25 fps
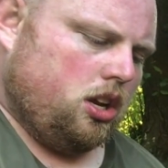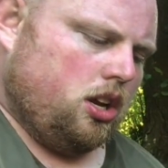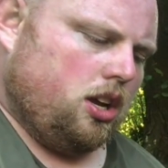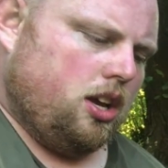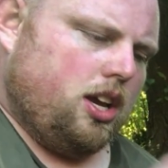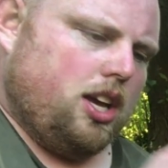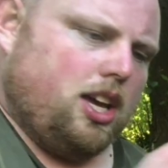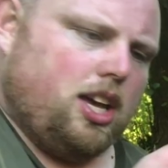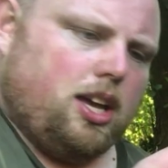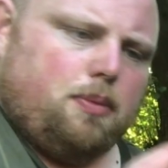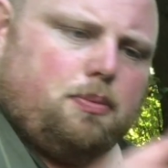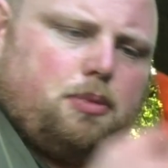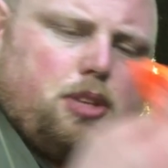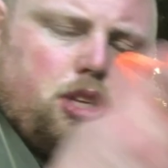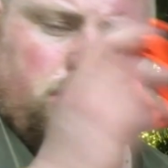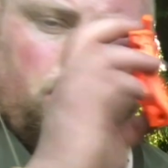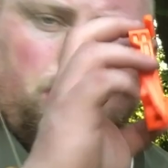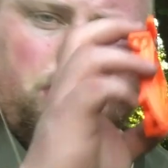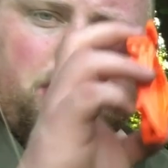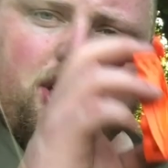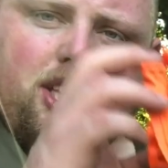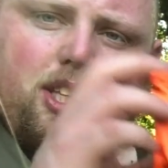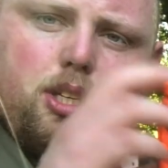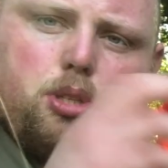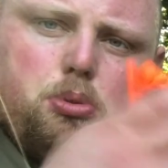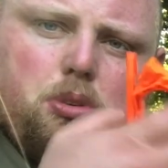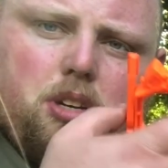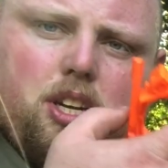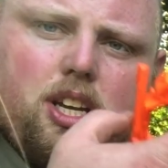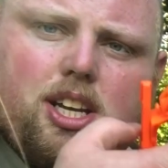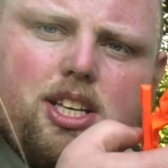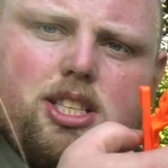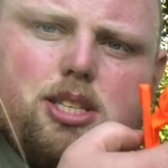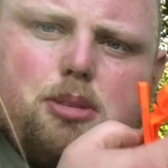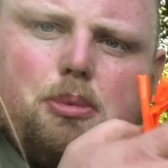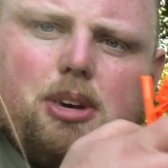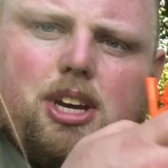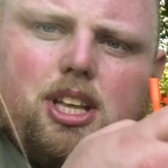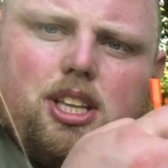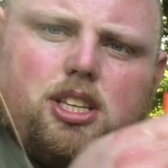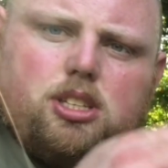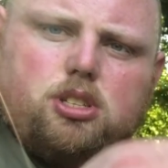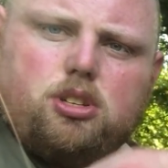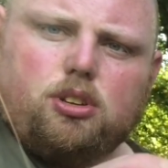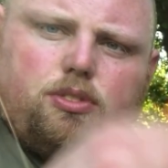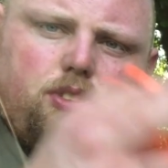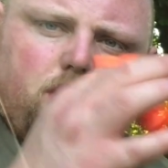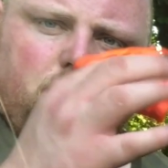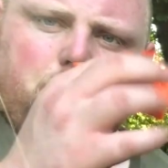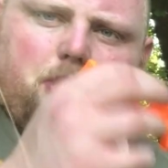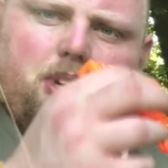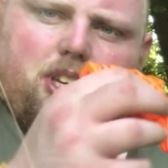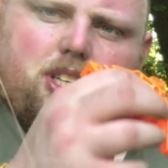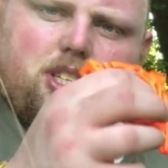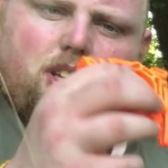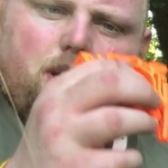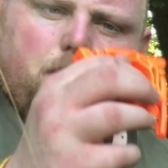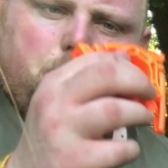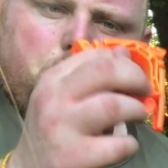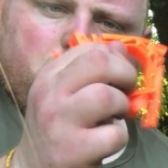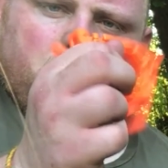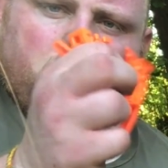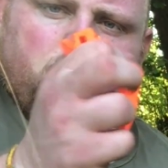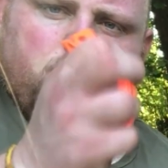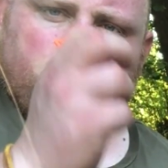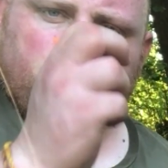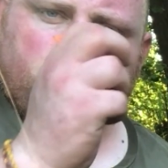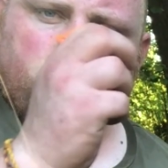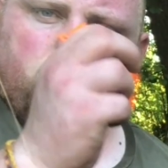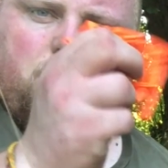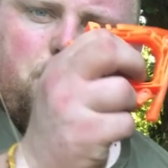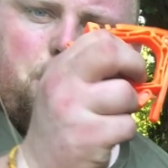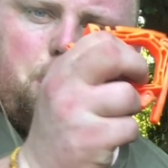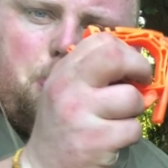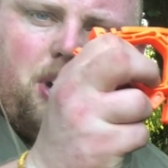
You don't get this with I had to buy this off eBay separate, just a